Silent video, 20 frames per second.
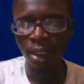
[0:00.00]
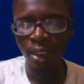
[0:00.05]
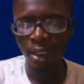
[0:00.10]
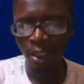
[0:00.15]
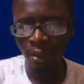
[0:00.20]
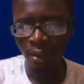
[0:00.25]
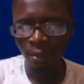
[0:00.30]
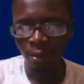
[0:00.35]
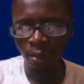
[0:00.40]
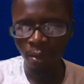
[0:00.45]

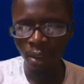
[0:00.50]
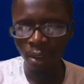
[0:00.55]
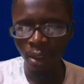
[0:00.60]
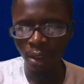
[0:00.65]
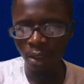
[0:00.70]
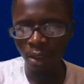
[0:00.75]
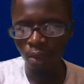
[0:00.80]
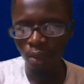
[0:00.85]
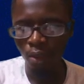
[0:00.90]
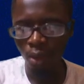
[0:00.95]
base 7,
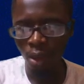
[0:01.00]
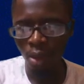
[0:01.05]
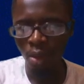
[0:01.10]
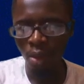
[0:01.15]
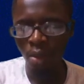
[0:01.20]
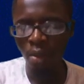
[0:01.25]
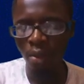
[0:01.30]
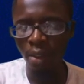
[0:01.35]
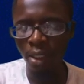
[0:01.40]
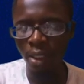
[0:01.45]
that is
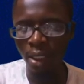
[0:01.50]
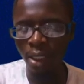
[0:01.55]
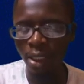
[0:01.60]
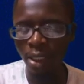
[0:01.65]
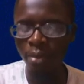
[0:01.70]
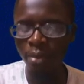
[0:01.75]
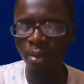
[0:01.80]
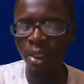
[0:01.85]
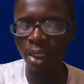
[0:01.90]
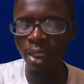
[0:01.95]
1. Log
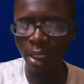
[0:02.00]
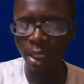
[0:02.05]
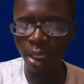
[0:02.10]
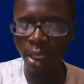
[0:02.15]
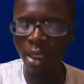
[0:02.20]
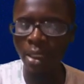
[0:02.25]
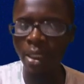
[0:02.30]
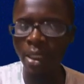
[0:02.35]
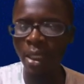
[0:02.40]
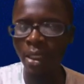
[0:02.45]
8 base
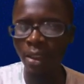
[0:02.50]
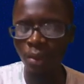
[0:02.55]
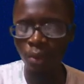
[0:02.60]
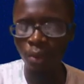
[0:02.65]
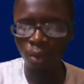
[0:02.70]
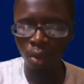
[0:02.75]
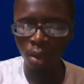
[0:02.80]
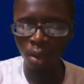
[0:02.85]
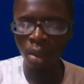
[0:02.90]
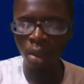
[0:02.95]
8, that
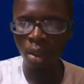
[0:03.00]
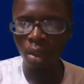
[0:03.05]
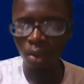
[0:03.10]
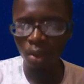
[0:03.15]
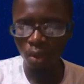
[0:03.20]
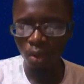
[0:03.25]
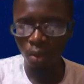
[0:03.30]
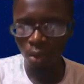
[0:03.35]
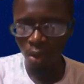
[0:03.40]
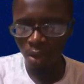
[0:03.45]
is 1.
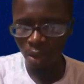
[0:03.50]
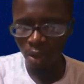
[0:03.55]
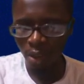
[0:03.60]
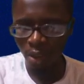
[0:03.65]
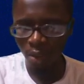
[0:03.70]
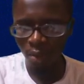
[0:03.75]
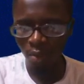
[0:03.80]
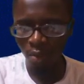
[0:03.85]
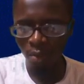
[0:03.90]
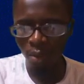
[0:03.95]
So once
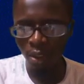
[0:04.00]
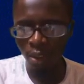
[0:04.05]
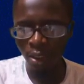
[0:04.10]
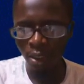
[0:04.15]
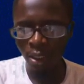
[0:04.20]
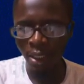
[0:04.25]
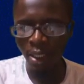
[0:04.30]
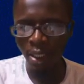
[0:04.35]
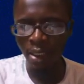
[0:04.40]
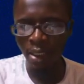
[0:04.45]
the
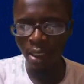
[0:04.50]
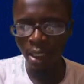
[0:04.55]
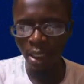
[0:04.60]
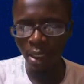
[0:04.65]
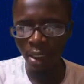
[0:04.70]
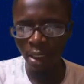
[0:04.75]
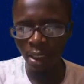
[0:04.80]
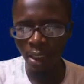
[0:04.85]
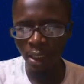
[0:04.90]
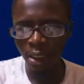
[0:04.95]
numbers here
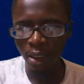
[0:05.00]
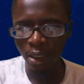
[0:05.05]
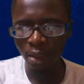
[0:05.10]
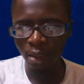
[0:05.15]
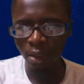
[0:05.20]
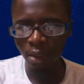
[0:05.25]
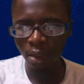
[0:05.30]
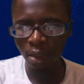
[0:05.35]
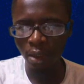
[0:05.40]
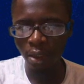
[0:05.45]
tally,
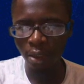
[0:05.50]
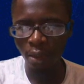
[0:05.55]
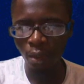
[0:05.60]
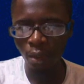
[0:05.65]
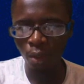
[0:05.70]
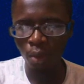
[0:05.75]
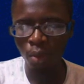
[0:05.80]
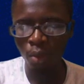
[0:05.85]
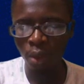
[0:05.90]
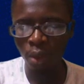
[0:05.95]
the answer
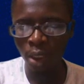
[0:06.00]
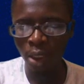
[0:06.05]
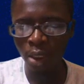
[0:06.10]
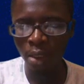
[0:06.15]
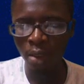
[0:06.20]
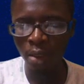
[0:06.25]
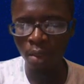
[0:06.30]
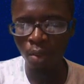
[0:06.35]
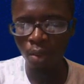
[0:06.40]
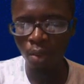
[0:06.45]

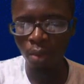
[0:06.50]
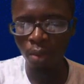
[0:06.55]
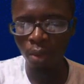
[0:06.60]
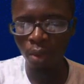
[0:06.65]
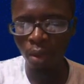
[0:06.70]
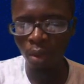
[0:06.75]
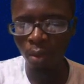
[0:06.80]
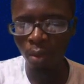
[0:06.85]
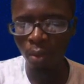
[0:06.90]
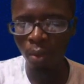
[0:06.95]
always will
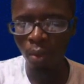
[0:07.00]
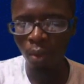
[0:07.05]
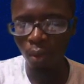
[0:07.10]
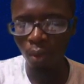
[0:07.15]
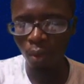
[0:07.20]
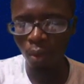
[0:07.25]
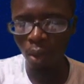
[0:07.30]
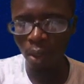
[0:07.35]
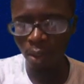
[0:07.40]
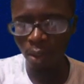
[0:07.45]
become
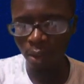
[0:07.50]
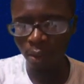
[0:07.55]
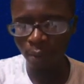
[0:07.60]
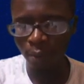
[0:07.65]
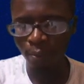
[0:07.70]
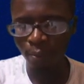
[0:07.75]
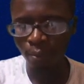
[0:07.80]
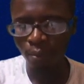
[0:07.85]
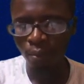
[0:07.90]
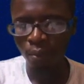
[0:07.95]
1.
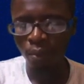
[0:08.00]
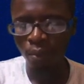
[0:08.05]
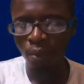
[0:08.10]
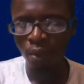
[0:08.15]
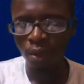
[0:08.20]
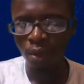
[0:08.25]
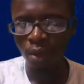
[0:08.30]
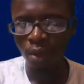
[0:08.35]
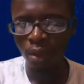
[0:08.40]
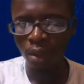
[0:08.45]

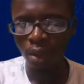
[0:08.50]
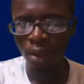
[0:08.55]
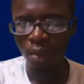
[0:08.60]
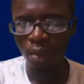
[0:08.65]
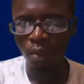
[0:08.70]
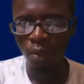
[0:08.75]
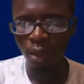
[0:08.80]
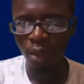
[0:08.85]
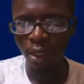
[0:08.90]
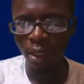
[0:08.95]
So this
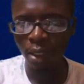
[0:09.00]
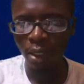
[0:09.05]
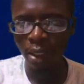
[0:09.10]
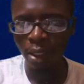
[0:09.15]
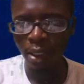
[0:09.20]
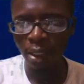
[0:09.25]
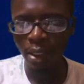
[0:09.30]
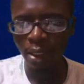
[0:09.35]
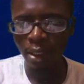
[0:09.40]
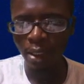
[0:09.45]
is why
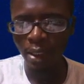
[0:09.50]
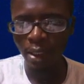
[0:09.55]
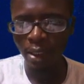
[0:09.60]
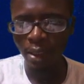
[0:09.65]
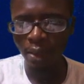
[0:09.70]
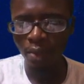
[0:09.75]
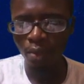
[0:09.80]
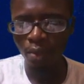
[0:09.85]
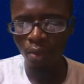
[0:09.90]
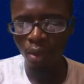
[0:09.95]
this
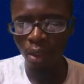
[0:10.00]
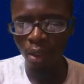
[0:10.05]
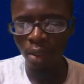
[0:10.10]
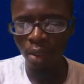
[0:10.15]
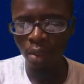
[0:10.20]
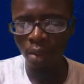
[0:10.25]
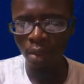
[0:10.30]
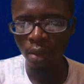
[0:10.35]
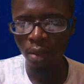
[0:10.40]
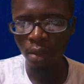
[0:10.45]
is
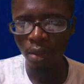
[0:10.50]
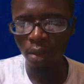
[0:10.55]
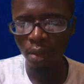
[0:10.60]
1.